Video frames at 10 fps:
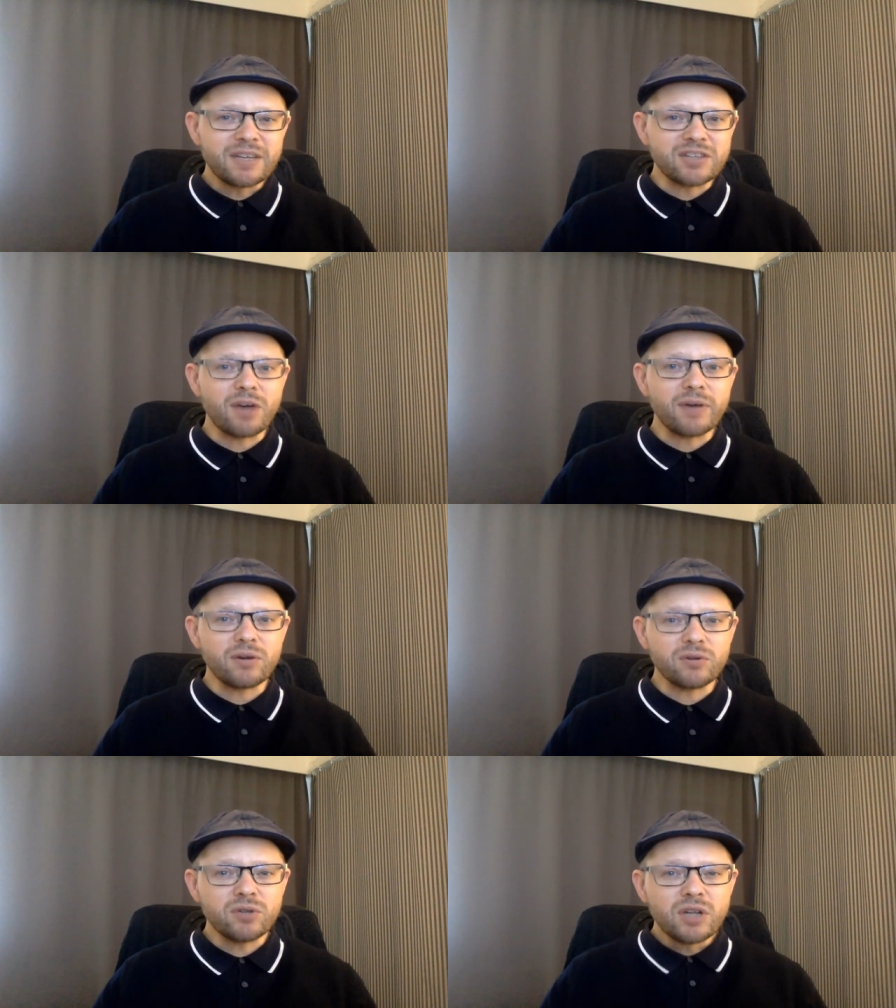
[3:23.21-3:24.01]
going
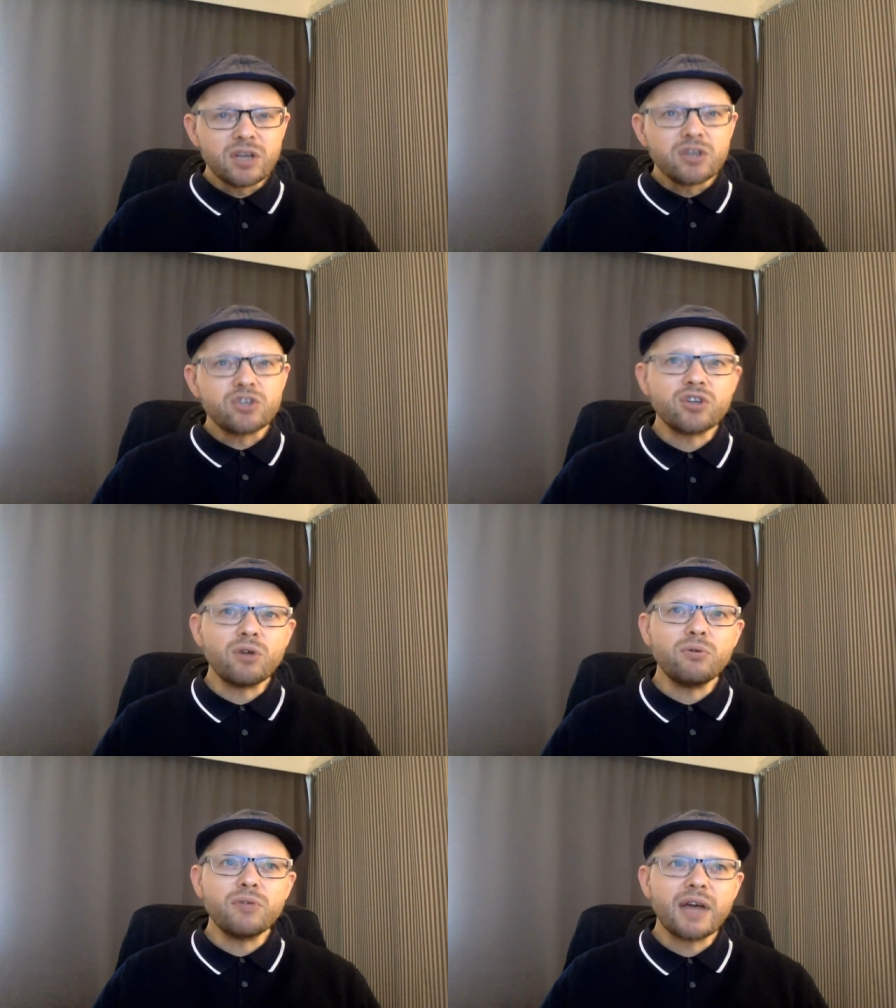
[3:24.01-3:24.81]
on,
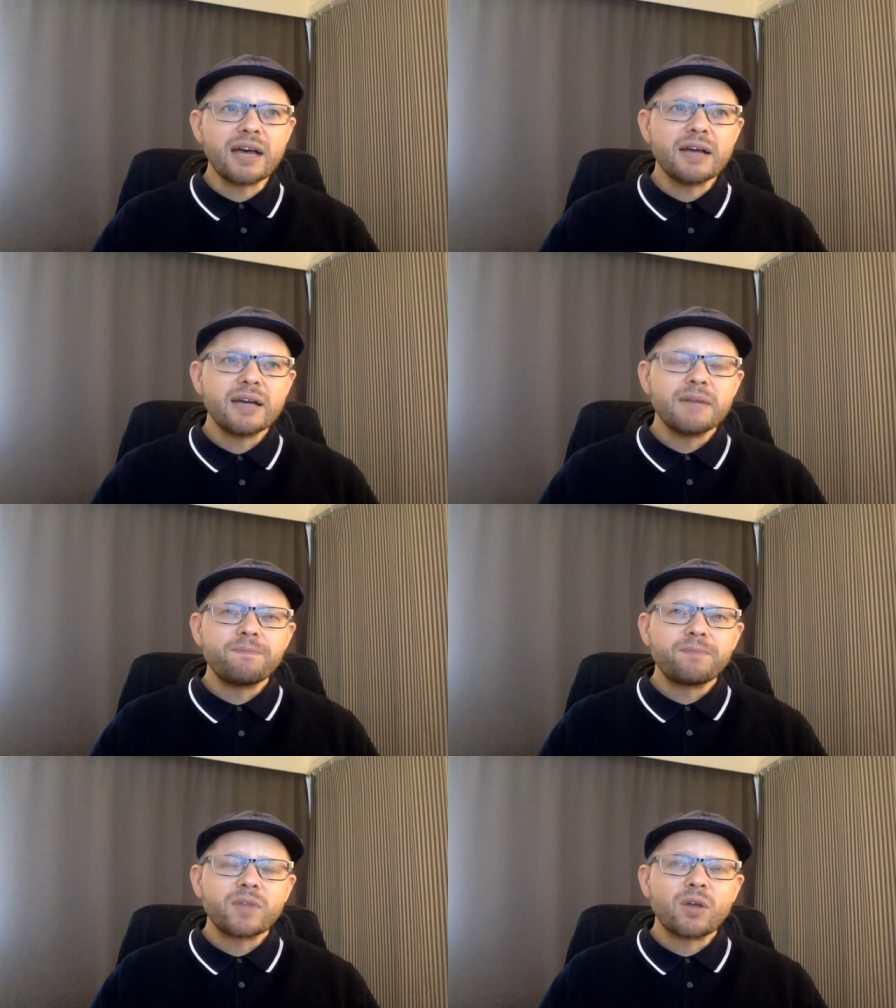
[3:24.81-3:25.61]
so that
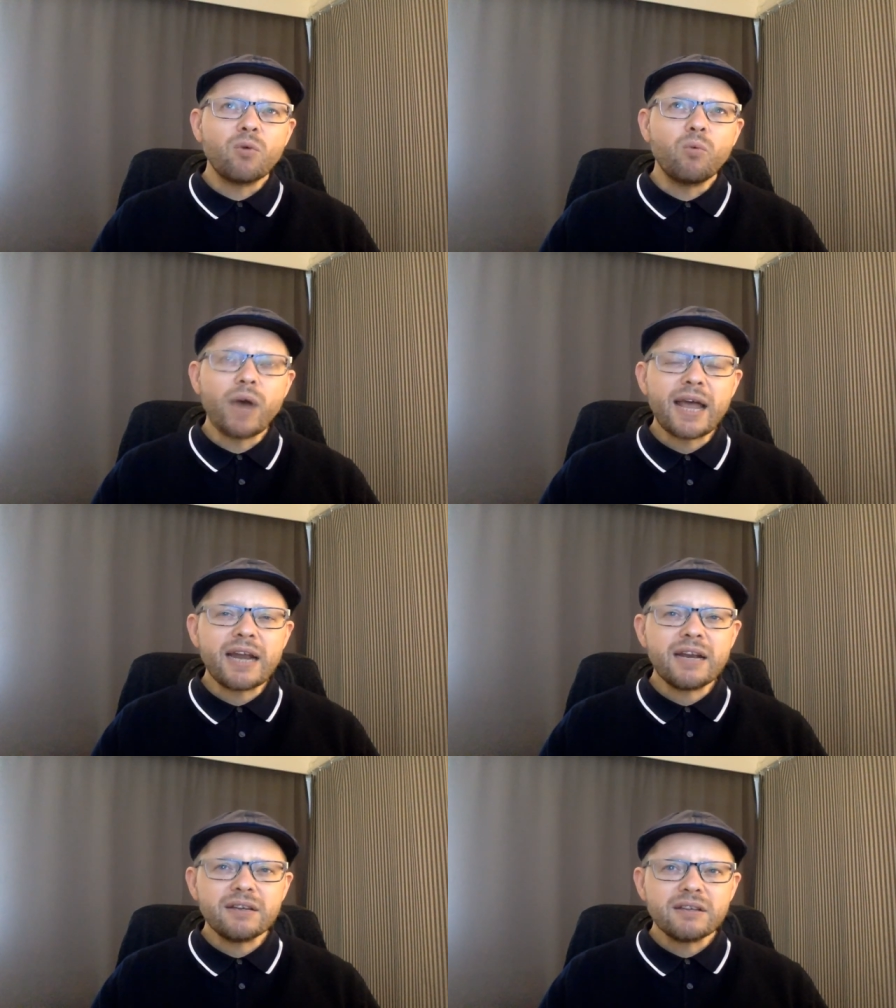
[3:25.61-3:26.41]

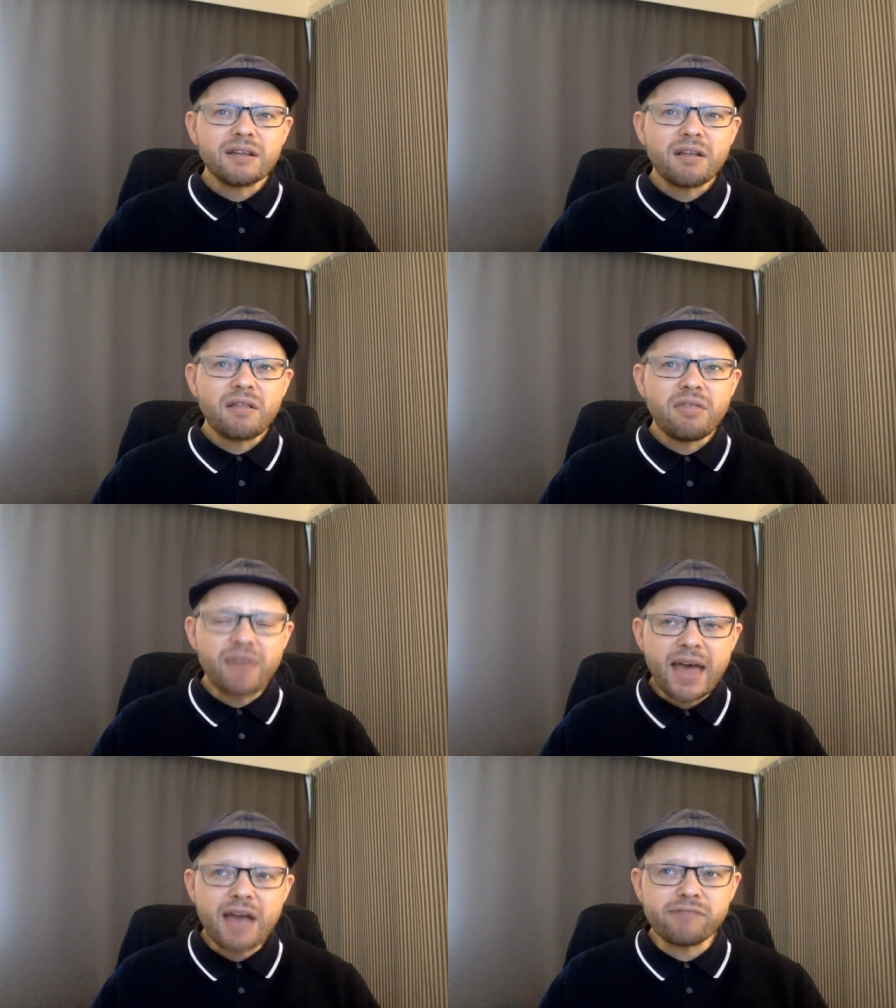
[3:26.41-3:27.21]
when
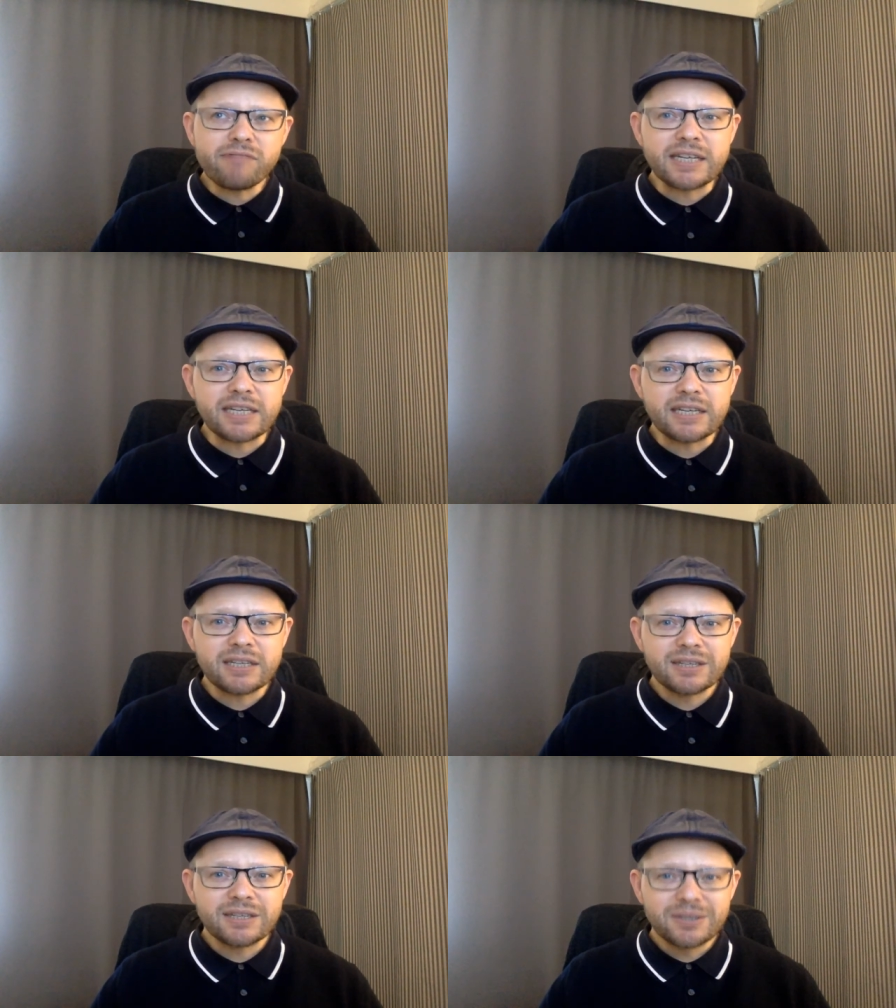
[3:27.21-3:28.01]
they're ready
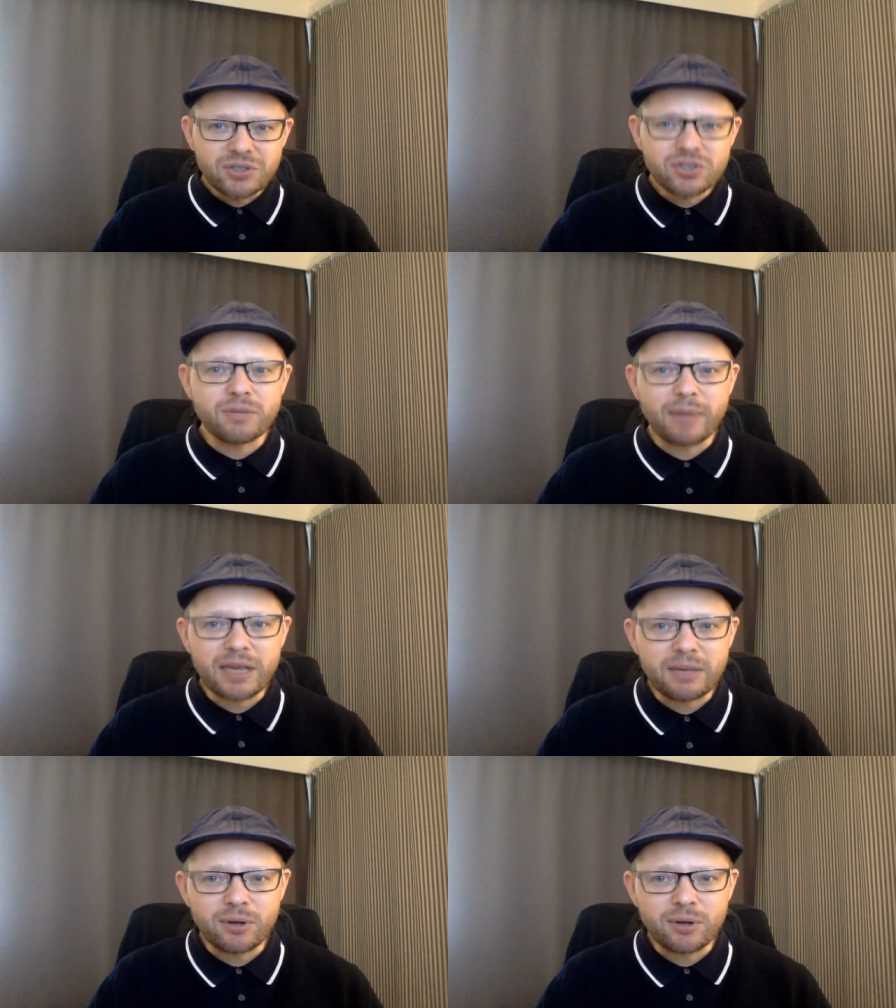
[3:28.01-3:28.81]
to
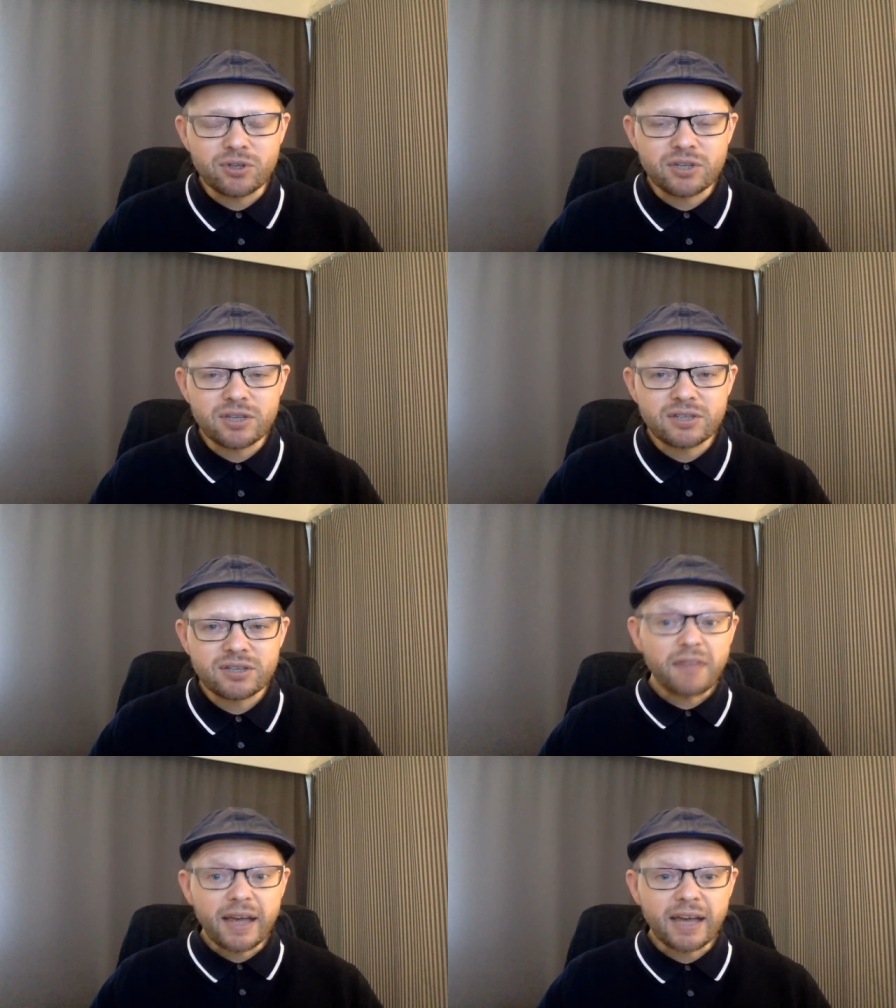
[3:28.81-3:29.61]
make a purchase,
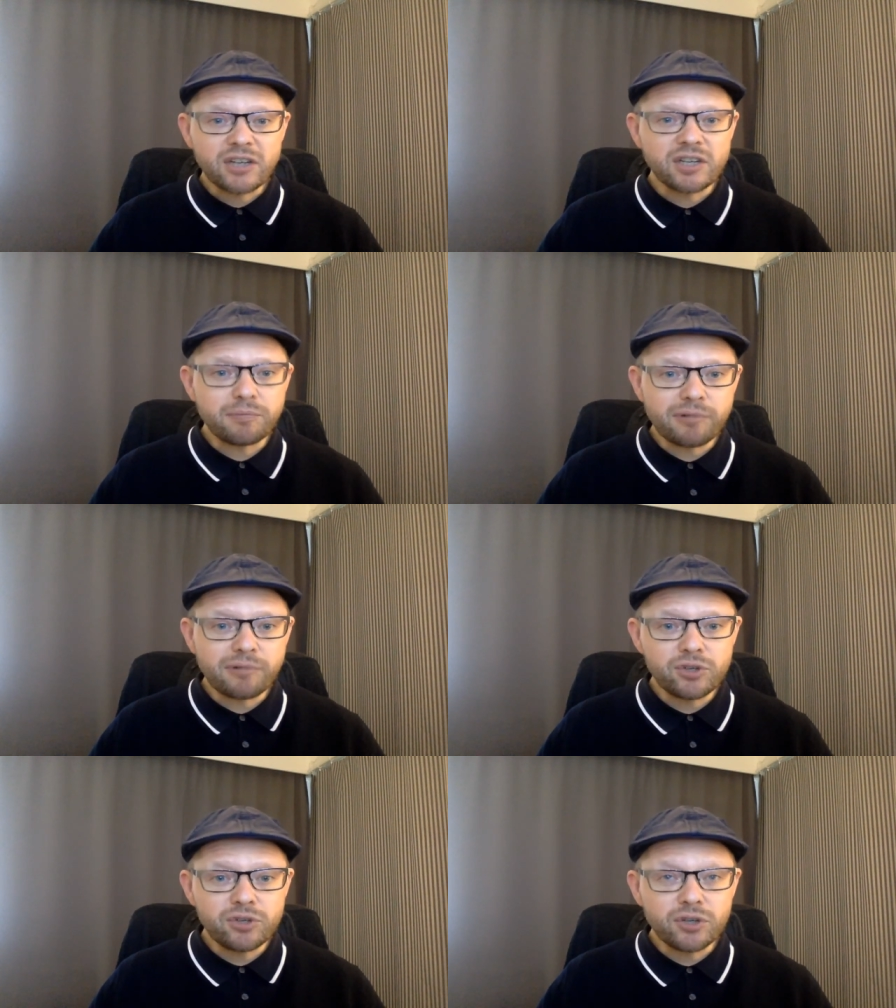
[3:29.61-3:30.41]
they actually
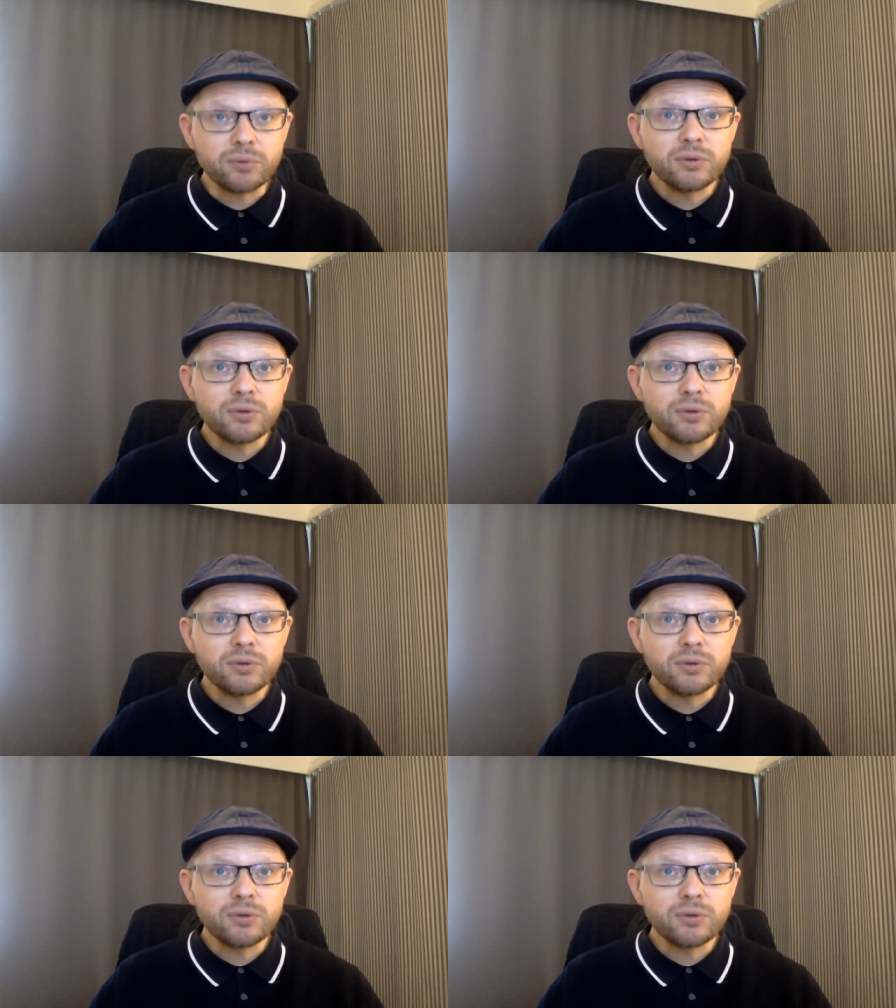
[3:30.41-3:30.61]
approach you.